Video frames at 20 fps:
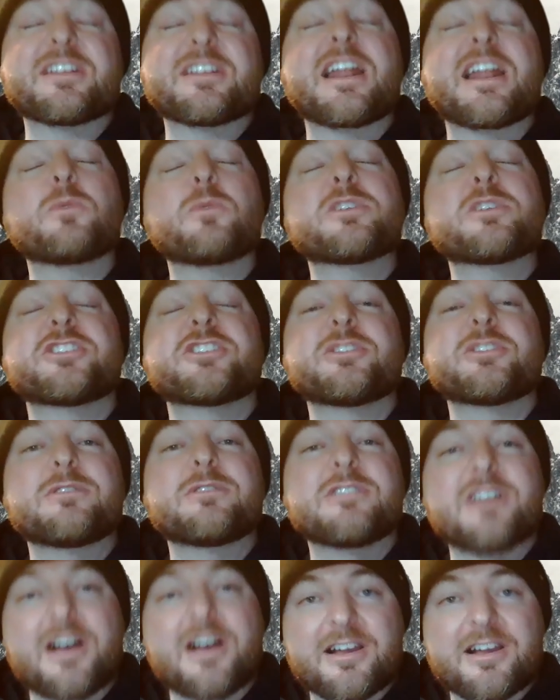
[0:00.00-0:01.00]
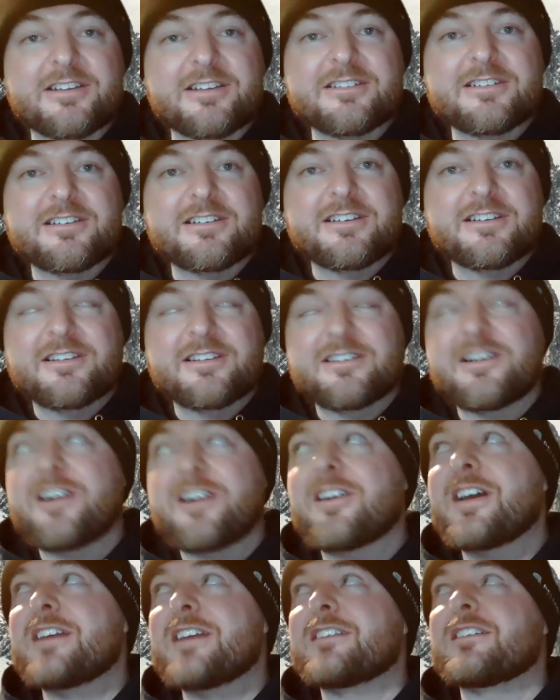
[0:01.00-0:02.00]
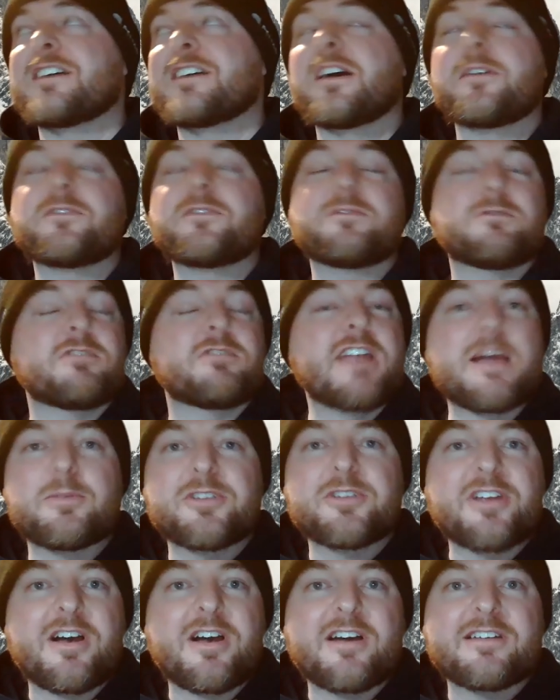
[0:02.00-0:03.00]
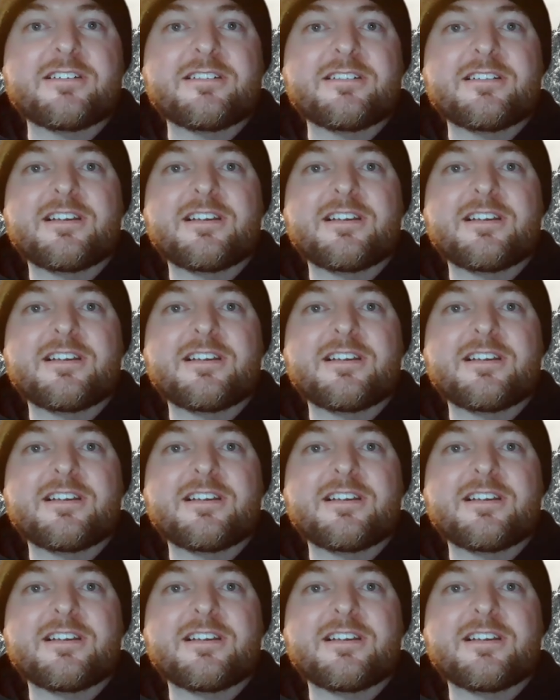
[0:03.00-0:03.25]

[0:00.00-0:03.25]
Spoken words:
And I wish you luck. All right, I've rambled on.